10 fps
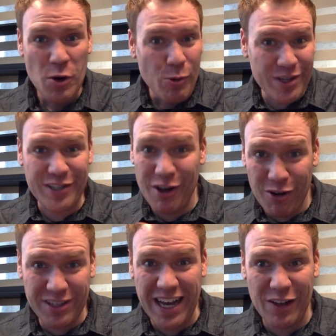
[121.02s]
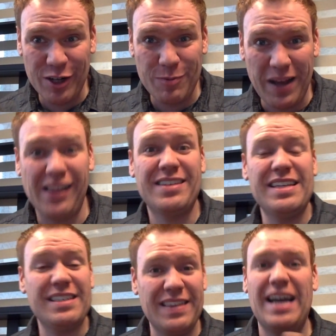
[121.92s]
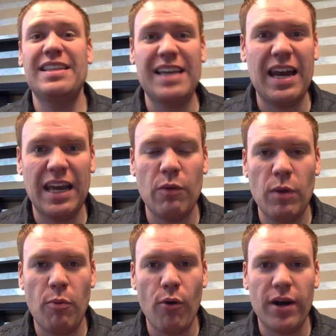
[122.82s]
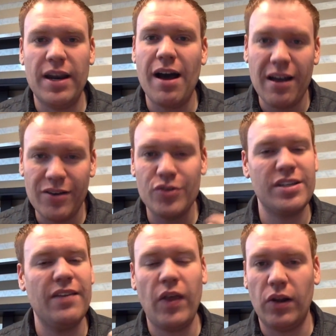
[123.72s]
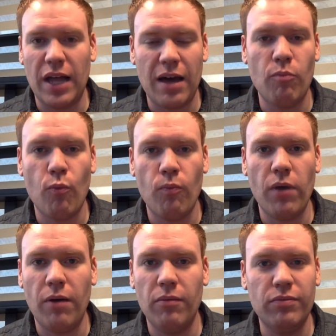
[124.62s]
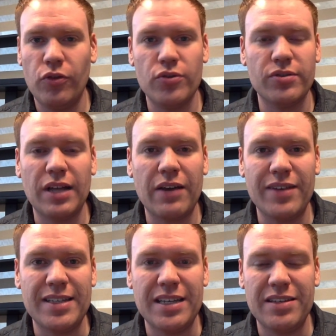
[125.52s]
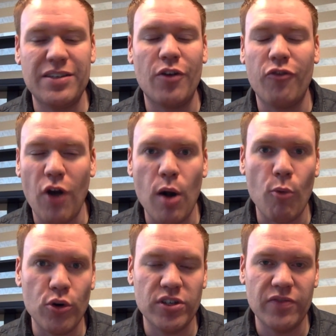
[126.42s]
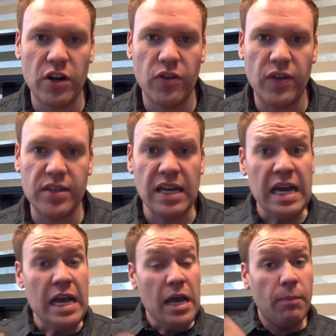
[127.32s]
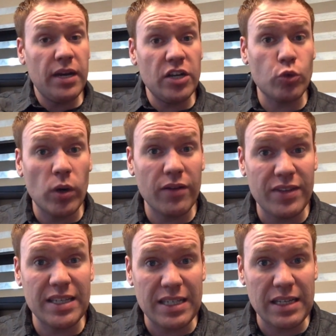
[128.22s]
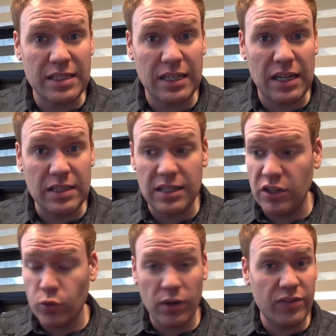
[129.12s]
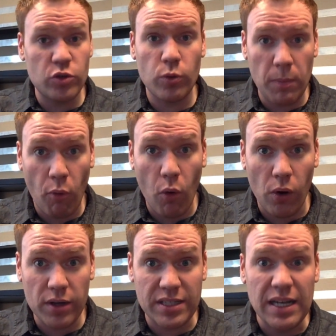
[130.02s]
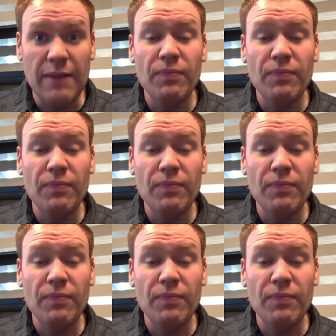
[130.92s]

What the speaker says: With zero tolerance policies, that's got to get reported. Now I understand that there's a lot of incidents that are far more severe than this, but each one of these incidents, each one of these reports